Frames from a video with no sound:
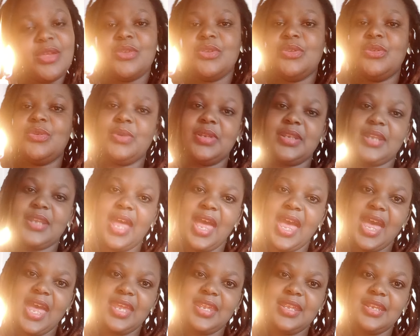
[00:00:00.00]
You and
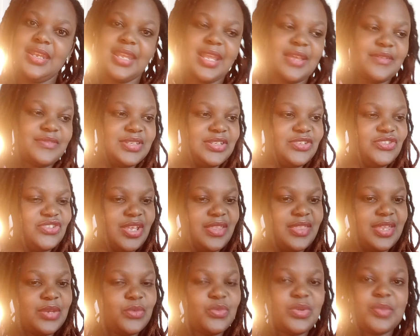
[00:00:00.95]
I loved each
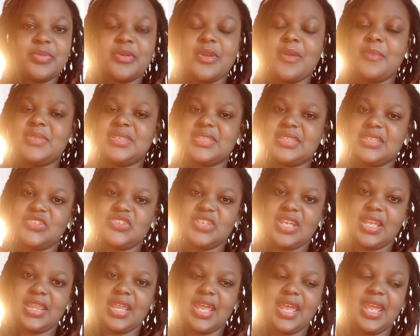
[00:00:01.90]
other, and we promised each
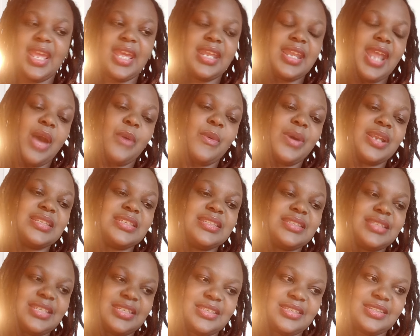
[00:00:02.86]
other, and our
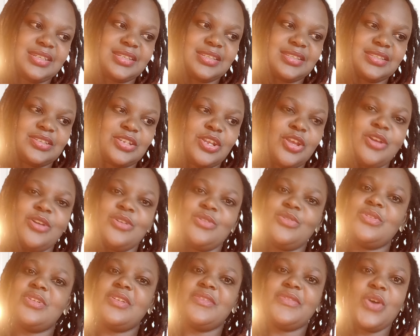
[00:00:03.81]
ancestors
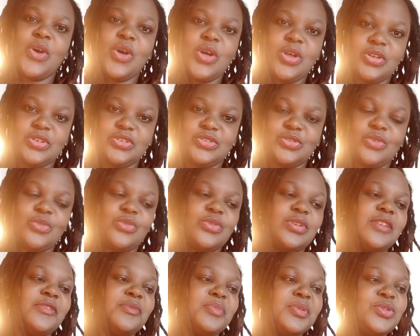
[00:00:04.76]
could have heard or
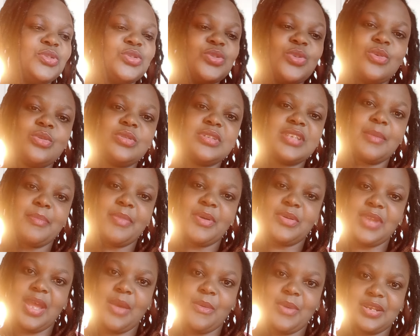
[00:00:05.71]
could have been told
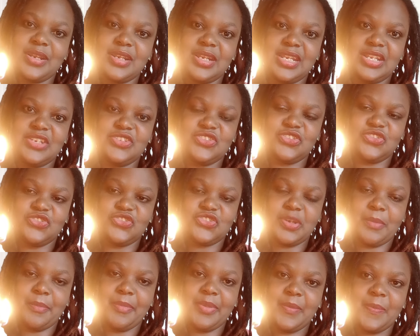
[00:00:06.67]
about our
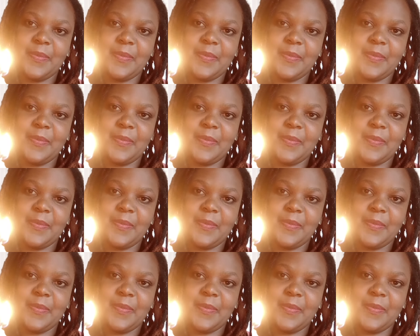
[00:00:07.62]
relationship.